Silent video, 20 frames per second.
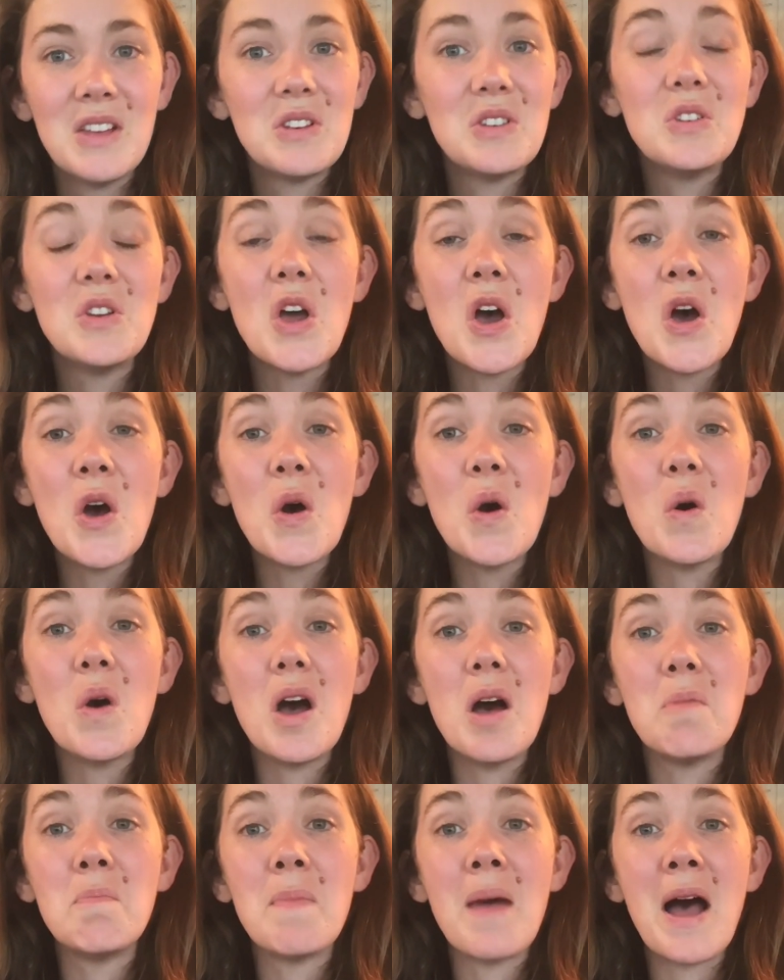no
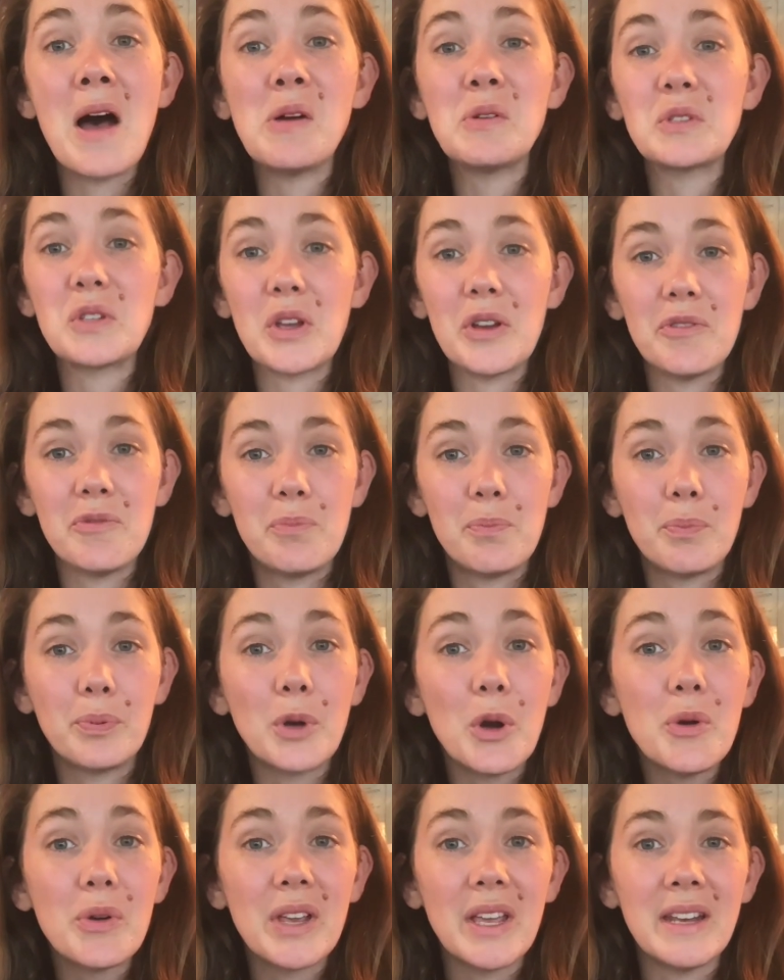amount of
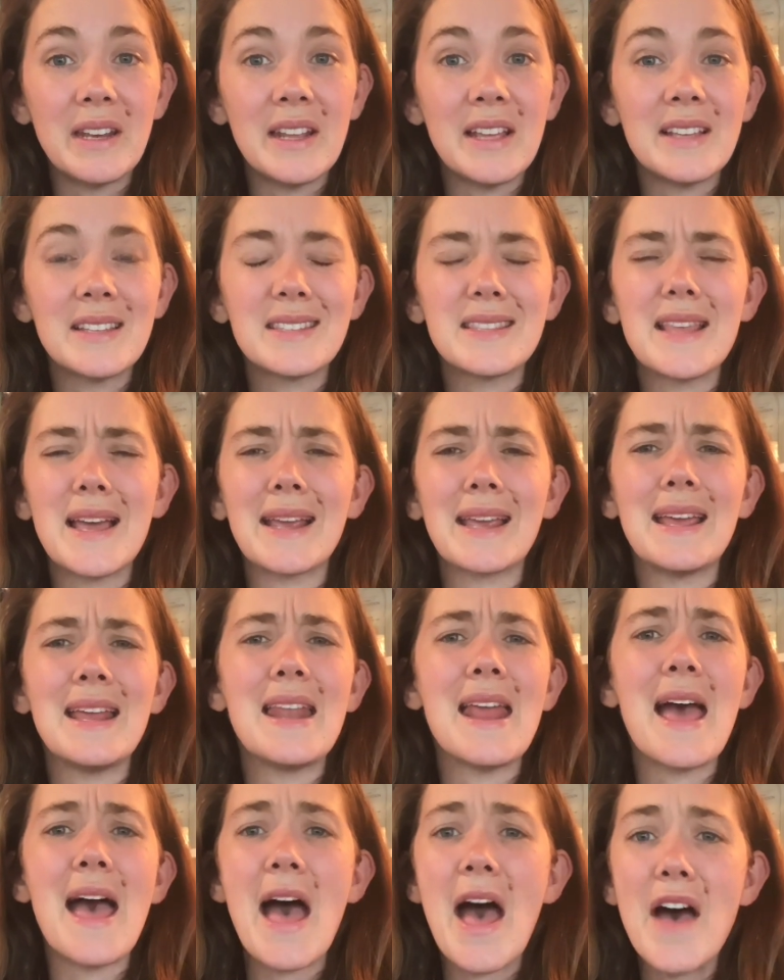brokenness that
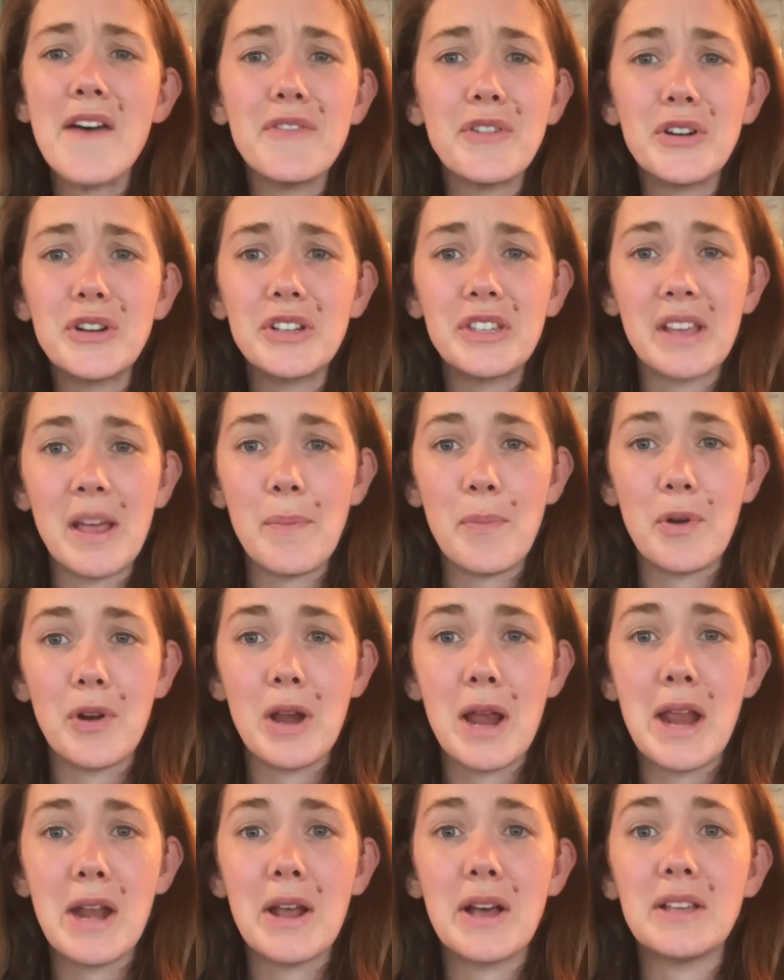can ever
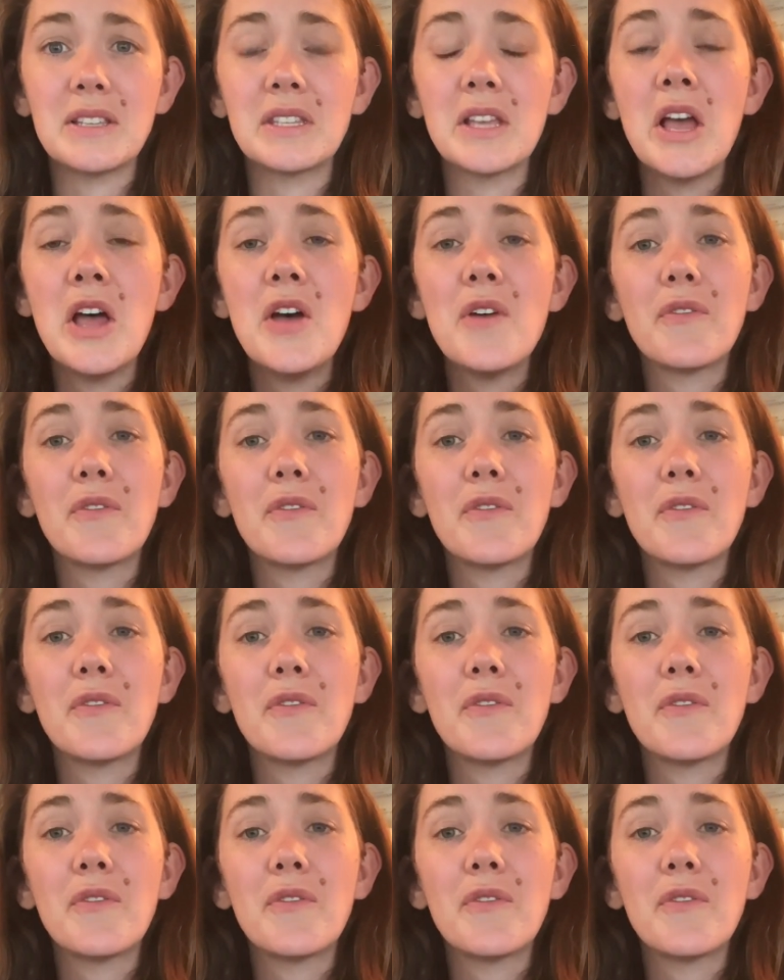separate us